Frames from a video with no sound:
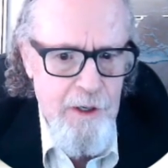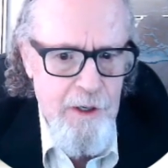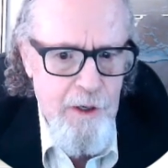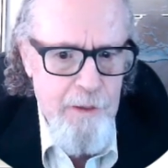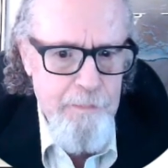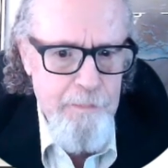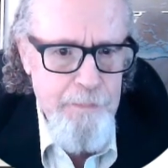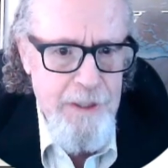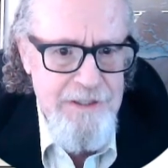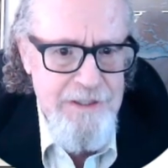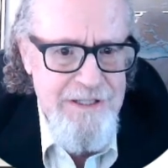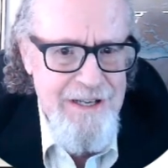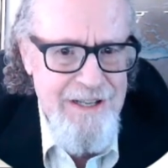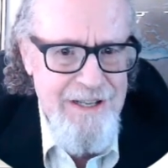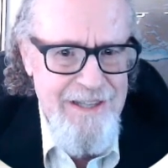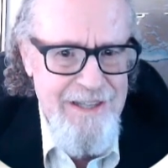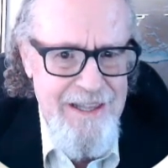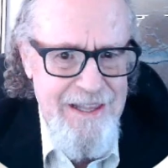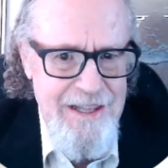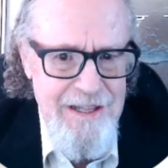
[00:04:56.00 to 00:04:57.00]
But
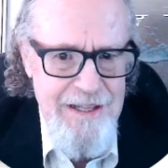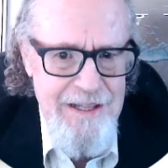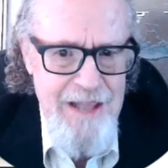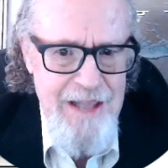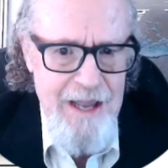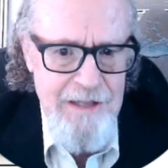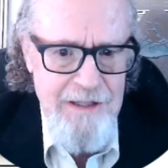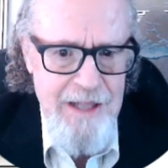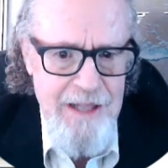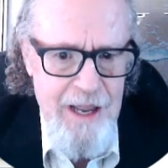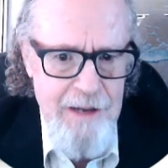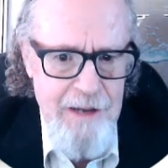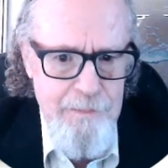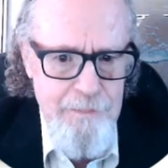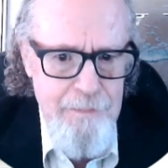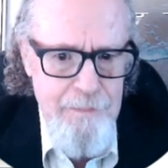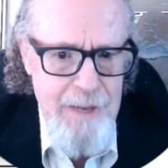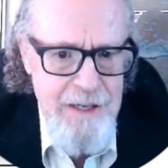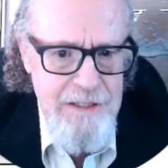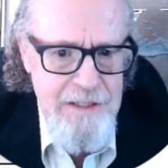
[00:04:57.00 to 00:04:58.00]
that
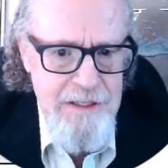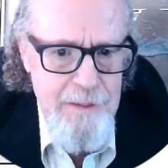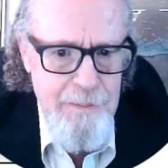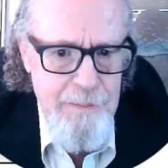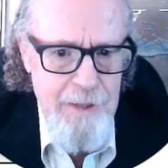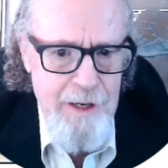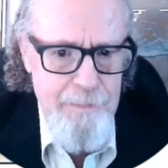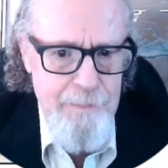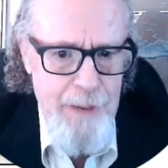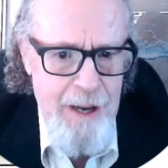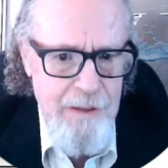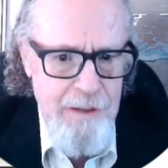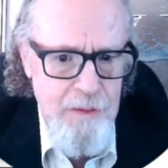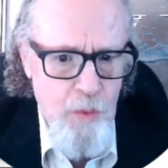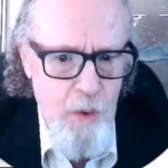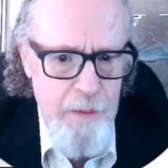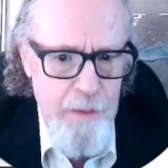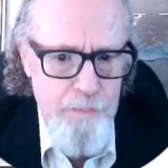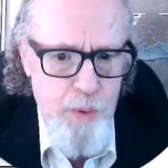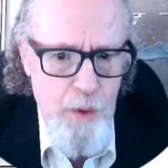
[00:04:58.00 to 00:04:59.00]
makes about
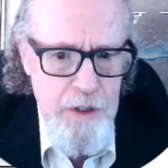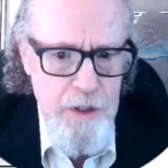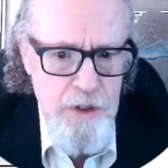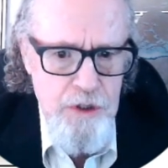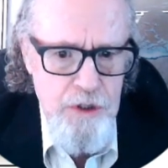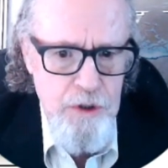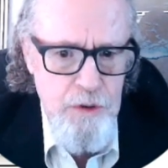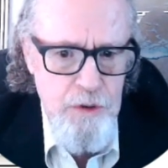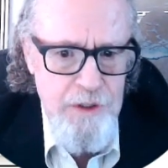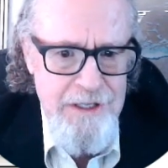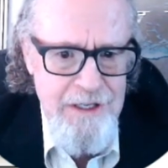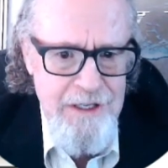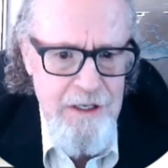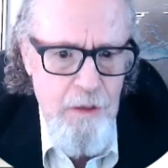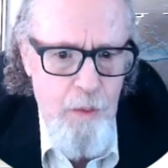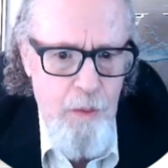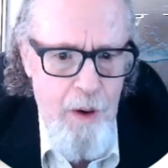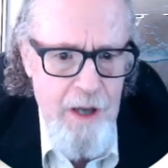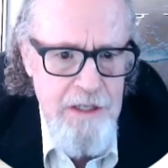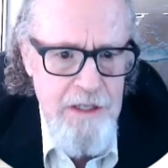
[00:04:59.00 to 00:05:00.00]
1.2
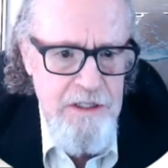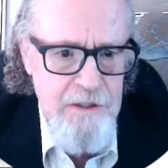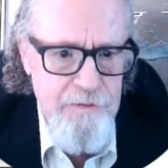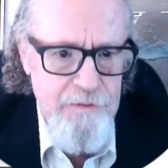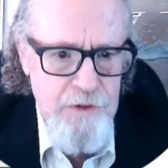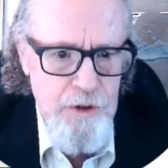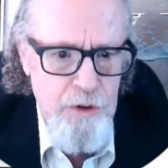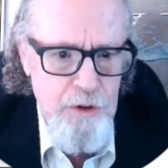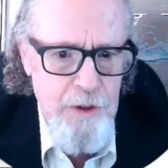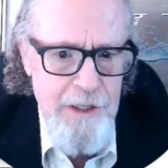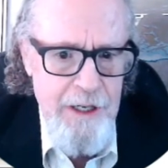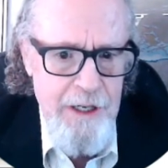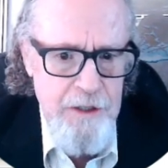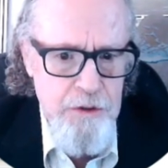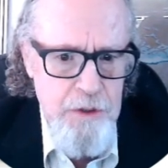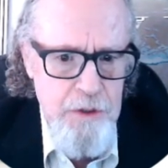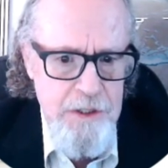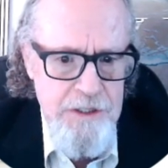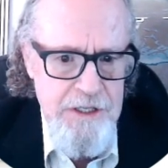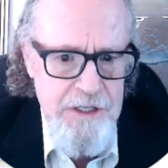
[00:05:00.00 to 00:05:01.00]
gigawatts of new
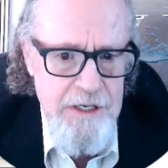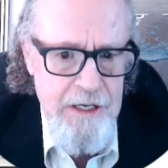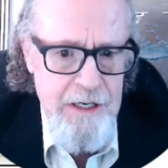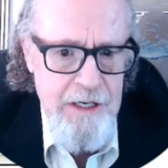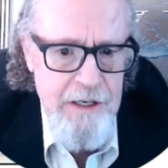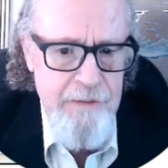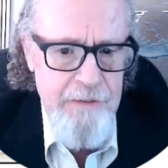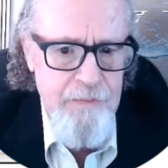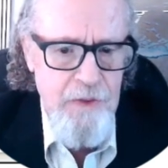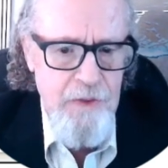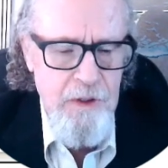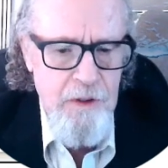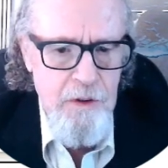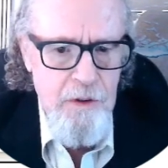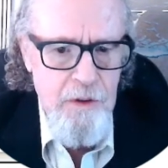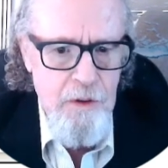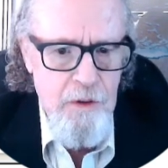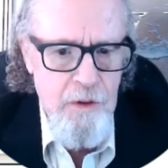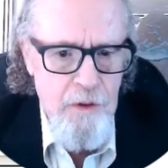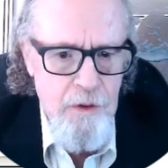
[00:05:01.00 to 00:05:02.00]
electricity
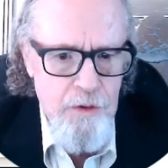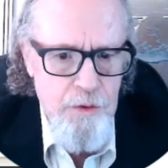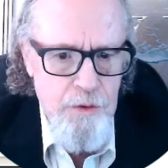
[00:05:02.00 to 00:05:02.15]
through